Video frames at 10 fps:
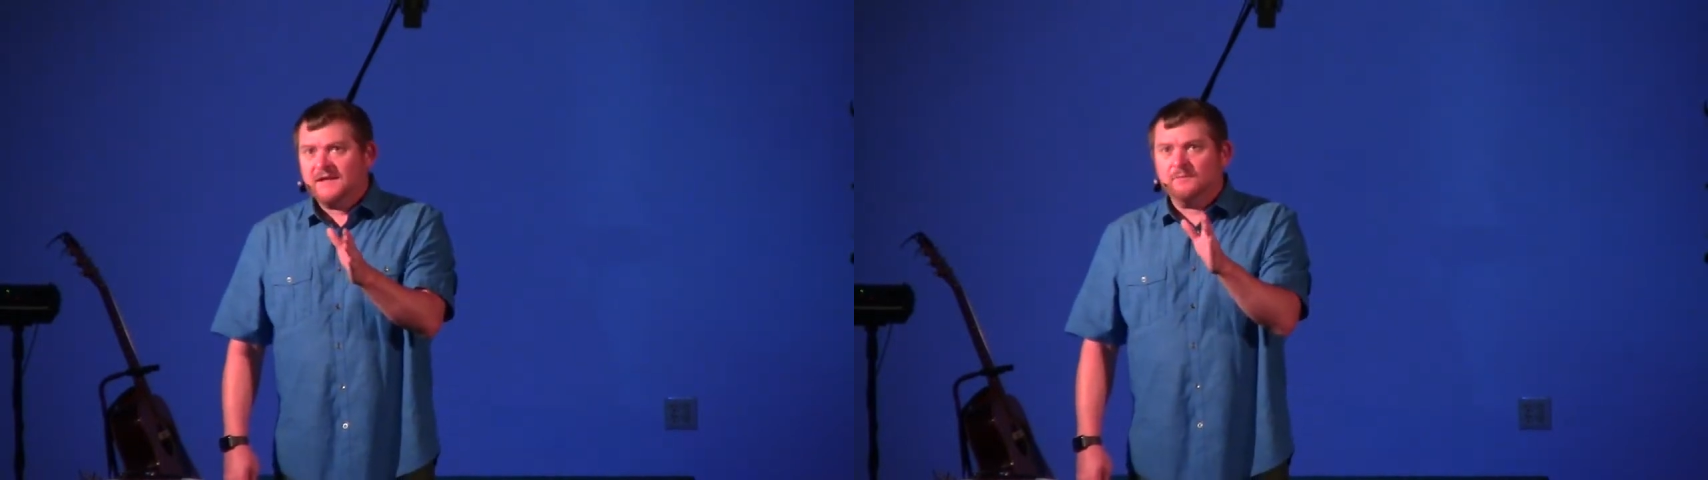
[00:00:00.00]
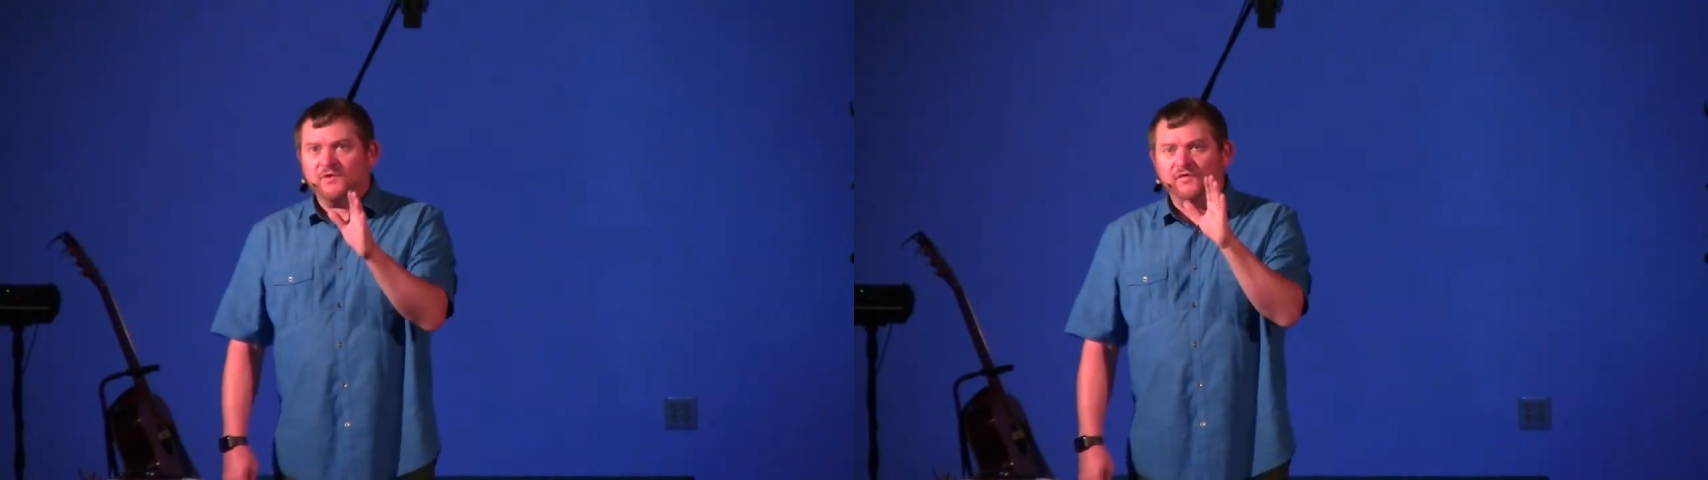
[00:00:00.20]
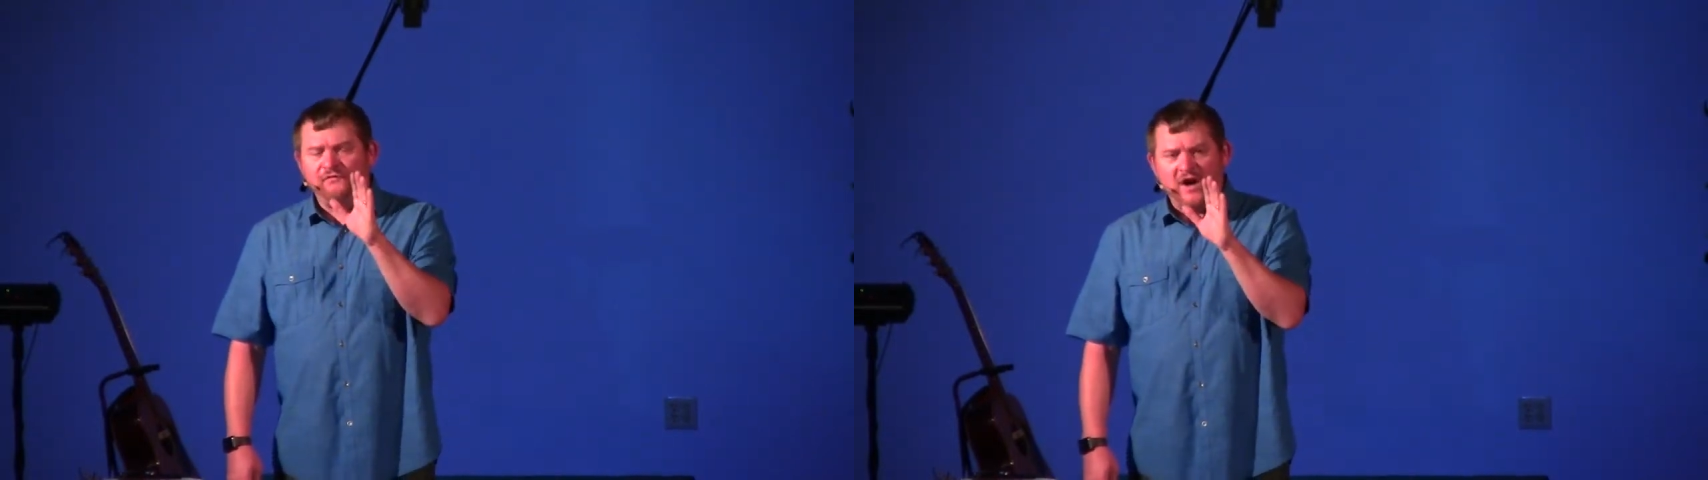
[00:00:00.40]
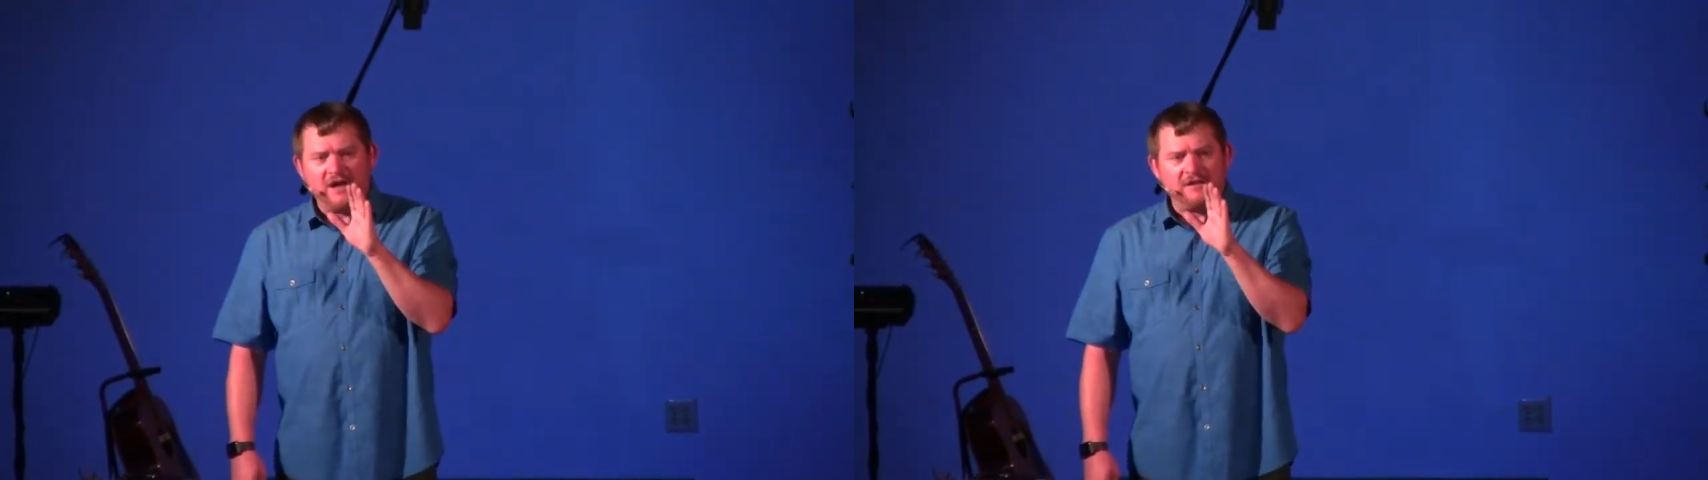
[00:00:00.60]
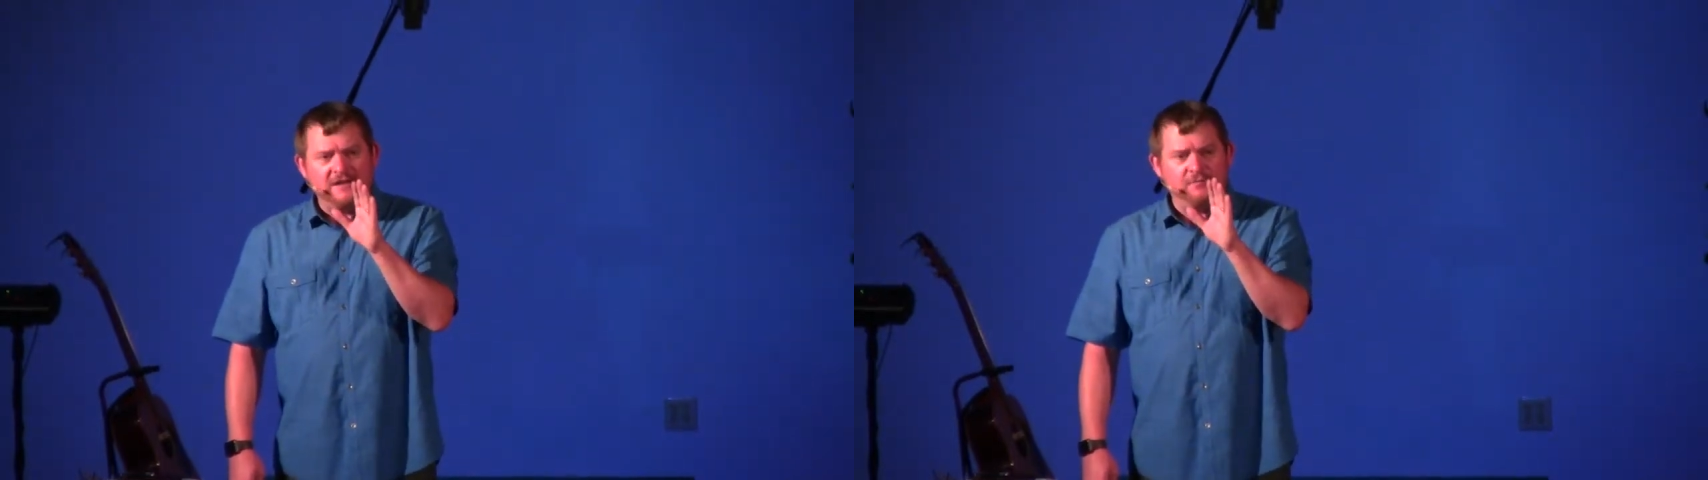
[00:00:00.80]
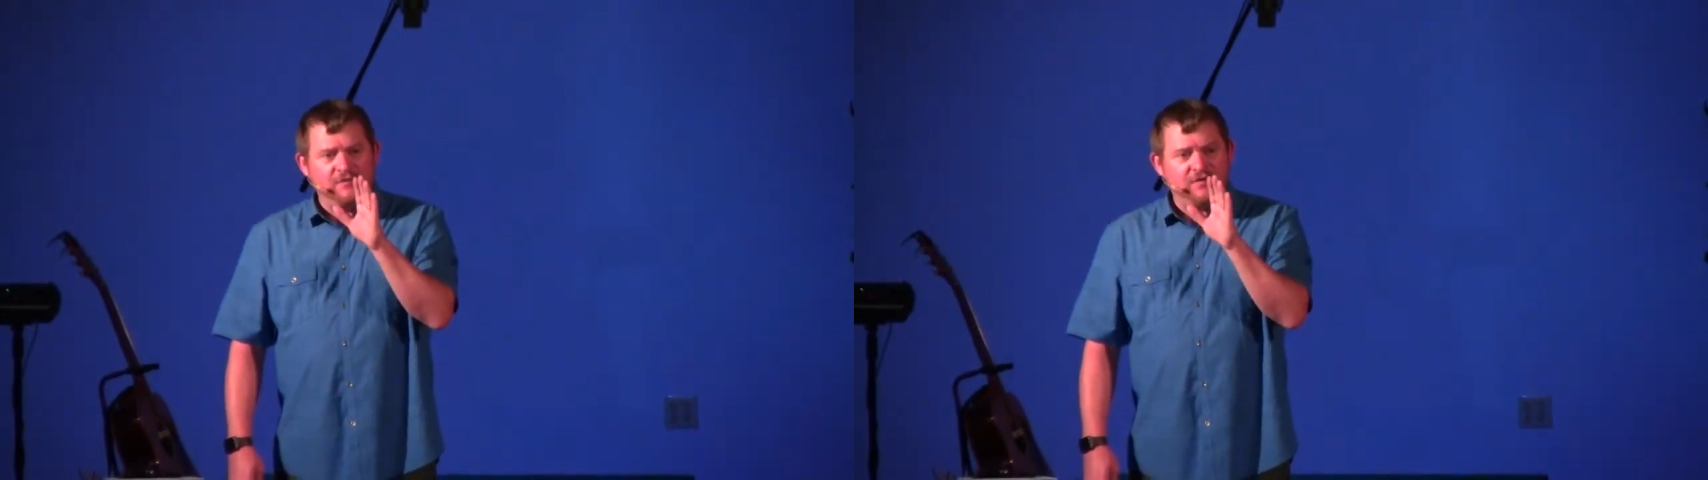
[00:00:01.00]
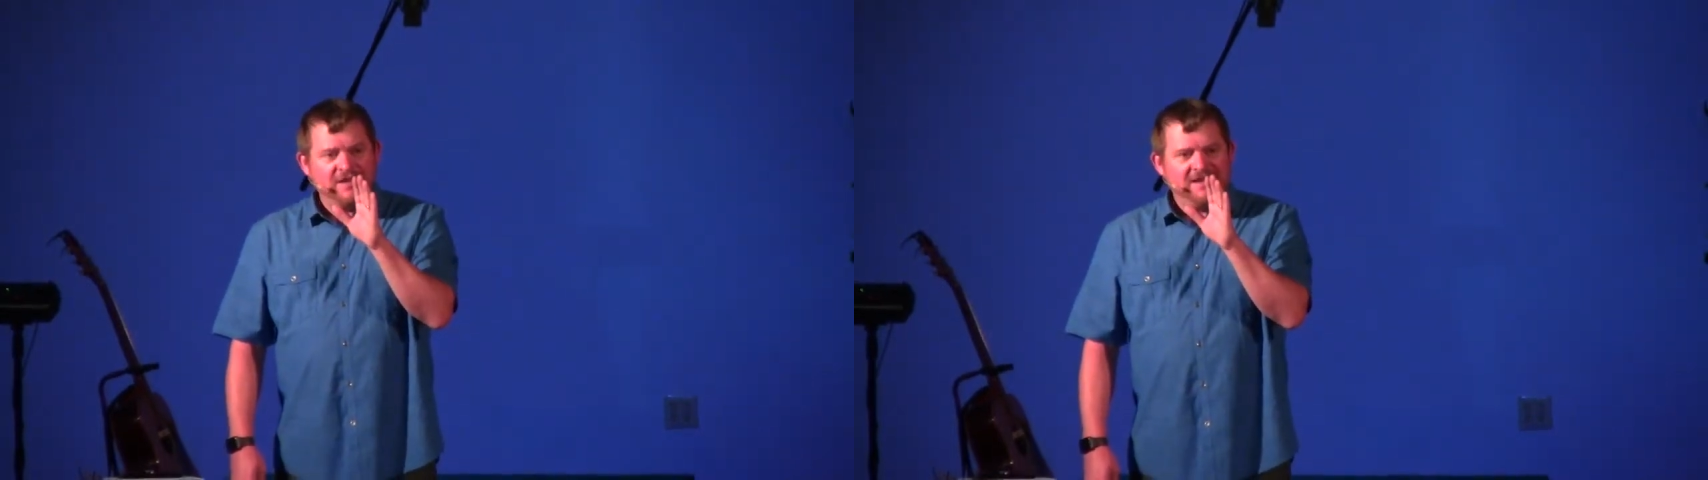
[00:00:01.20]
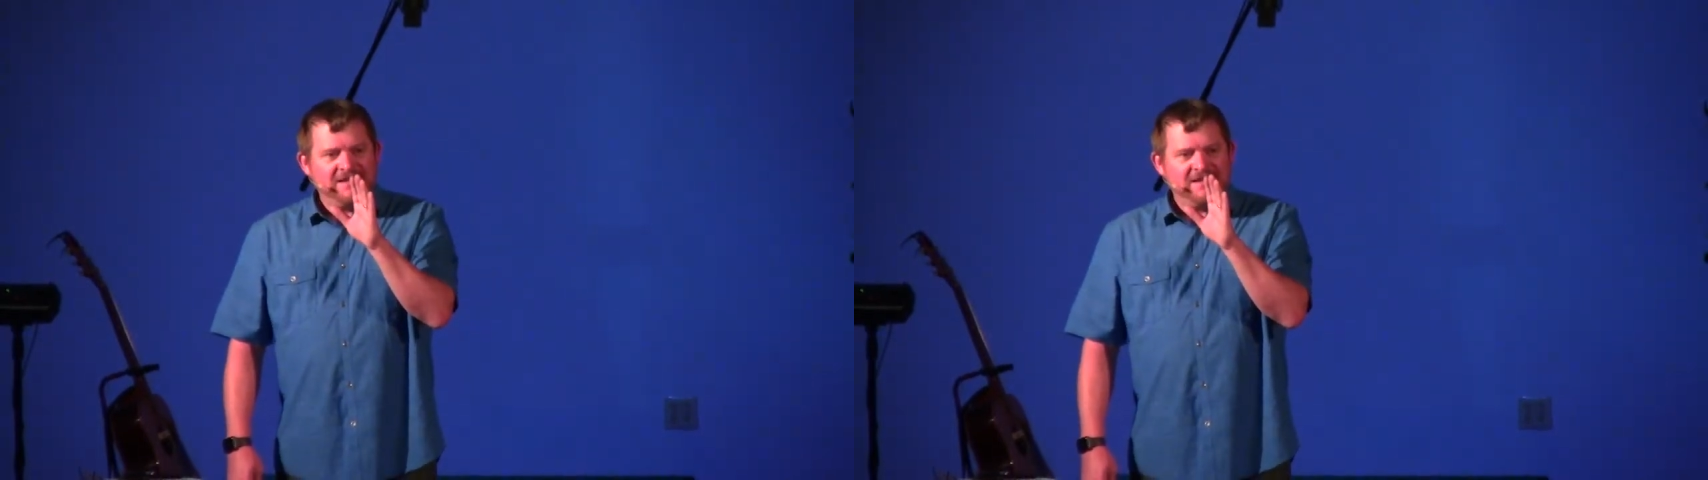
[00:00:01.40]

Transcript: He was, he was,